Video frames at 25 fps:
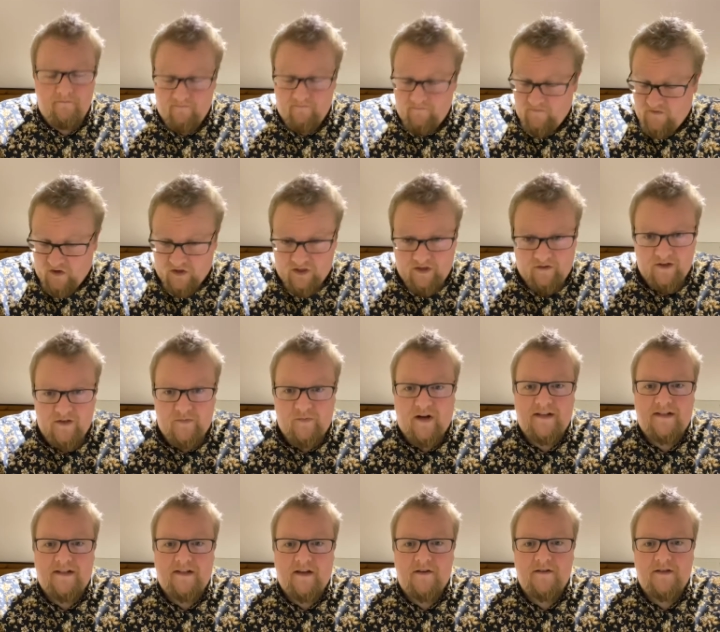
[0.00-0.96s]
vodka
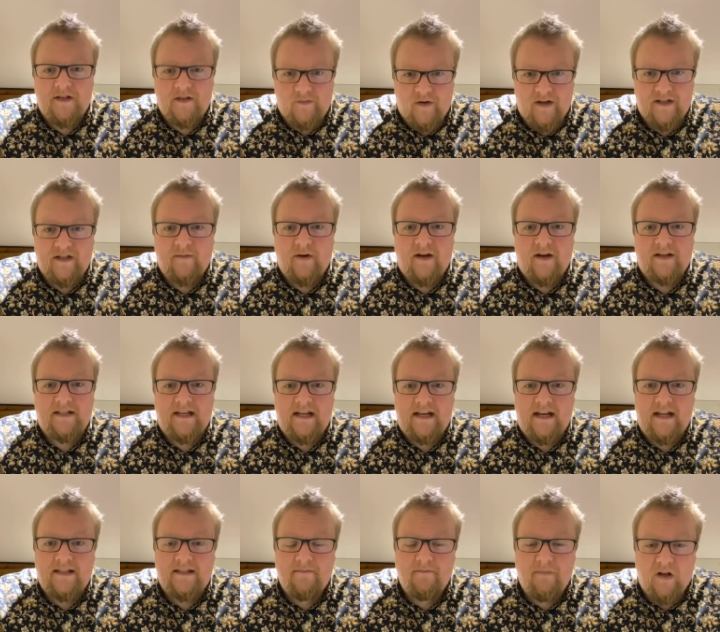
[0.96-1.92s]
espressos, espresso
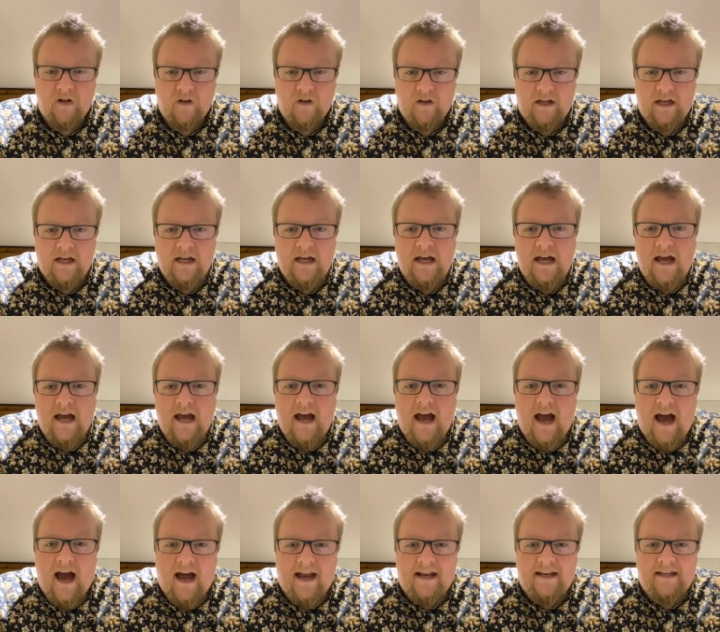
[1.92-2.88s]
martinis in bulk.
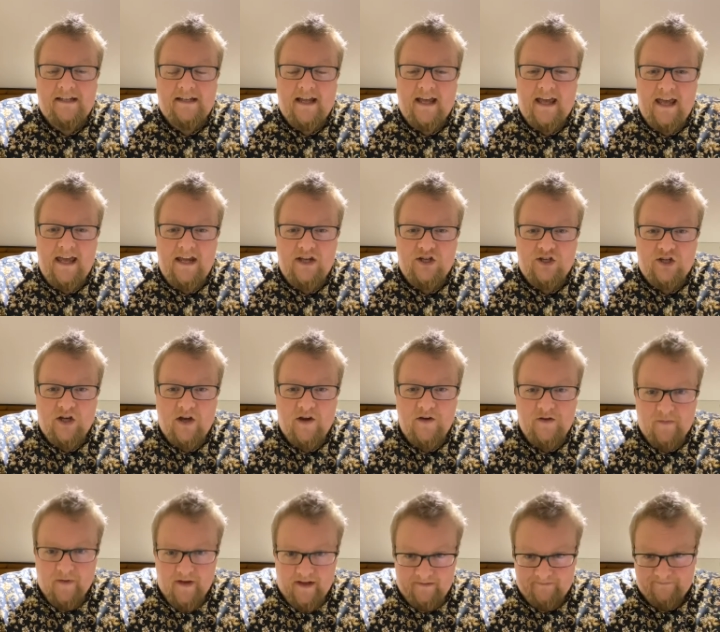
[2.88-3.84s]
And he
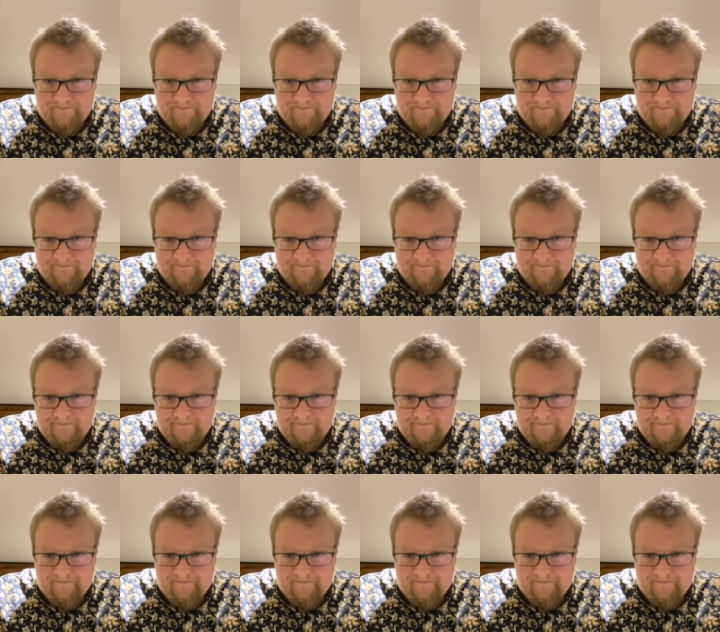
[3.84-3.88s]
showed me